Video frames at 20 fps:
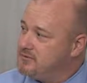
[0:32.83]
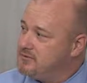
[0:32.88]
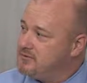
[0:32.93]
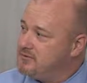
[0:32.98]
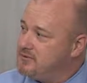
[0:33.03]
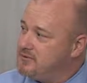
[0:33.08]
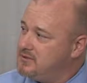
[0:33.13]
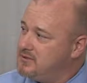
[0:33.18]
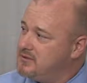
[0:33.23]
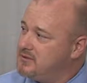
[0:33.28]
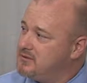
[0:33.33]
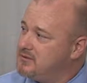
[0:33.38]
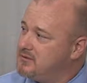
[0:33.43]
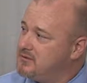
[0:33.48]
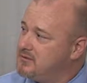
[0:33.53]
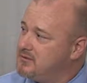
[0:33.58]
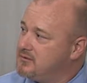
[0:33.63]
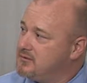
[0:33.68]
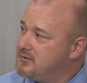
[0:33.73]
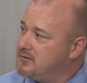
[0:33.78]

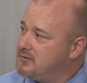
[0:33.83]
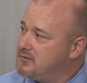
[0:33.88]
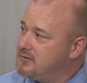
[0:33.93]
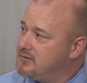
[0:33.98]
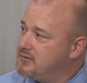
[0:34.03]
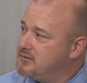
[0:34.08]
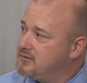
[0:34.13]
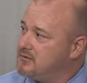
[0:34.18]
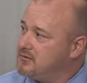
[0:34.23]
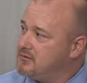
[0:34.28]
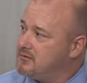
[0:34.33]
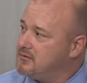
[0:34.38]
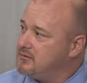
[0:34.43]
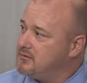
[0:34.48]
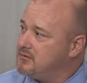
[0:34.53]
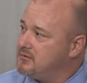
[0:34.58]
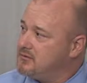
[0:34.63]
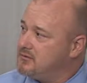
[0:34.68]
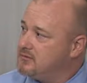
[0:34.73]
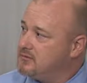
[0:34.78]

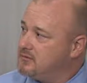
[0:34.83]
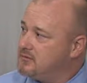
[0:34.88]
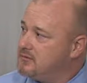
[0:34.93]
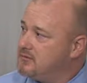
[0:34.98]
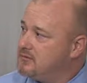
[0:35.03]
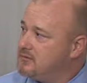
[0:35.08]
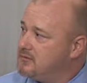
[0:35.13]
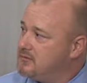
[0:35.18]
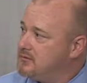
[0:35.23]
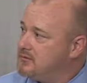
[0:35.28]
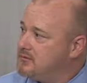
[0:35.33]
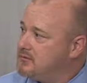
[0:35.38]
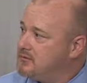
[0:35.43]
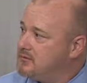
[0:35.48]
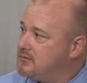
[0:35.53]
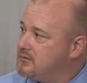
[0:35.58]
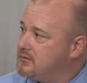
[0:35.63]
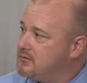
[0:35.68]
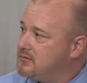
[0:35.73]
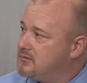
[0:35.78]

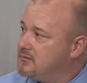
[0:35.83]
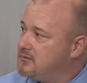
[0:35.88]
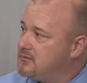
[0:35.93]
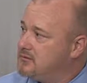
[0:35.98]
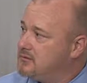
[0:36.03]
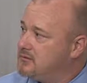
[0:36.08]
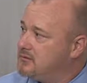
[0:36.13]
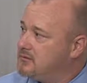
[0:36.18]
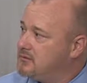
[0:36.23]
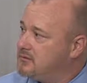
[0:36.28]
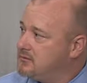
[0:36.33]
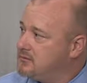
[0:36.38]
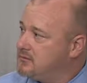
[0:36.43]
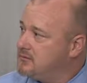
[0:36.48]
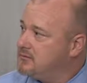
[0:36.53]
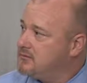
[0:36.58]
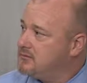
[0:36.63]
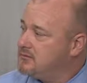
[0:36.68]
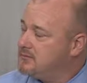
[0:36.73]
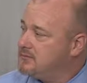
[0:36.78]

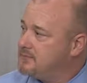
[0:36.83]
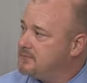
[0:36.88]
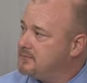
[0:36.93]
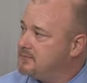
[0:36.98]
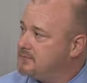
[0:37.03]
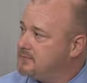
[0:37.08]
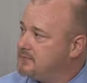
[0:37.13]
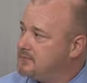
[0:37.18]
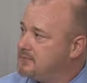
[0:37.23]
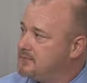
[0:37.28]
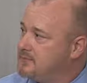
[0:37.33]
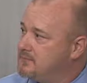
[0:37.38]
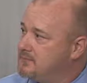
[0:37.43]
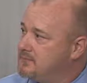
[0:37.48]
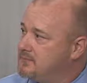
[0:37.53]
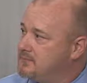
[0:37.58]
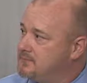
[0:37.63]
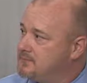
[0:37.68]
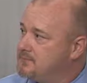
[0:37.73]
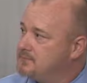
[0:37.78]

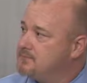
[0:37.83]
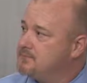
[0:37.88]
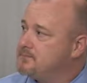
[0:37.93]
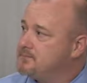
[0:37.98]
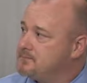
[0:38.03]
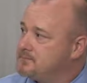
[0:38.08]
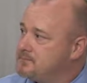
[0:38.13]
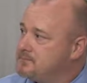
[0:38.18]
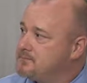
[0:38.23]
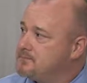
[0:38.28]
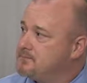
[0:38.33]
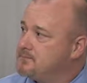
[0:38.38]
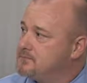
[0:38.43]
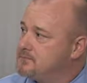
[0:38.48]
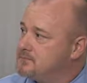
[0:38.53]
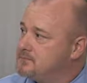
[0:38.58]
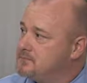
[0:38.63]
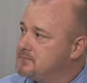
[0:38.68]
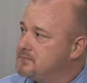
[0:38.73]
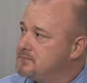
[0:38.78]

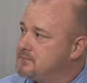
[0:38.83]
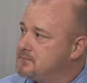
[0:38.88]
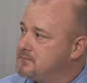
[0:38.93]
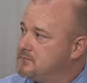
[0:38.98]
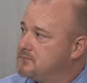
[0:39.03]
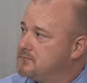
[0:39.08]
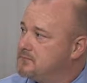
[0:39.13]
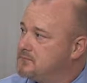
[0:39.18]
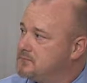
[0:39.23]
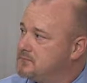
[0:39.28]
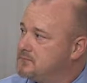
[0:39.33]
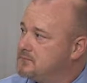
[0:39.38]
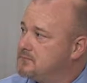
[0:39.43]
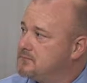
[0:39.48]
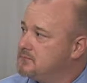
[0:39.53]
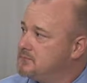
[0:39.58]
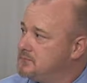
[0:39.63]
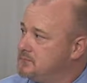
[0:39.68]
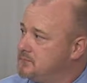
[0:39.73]
[no speech]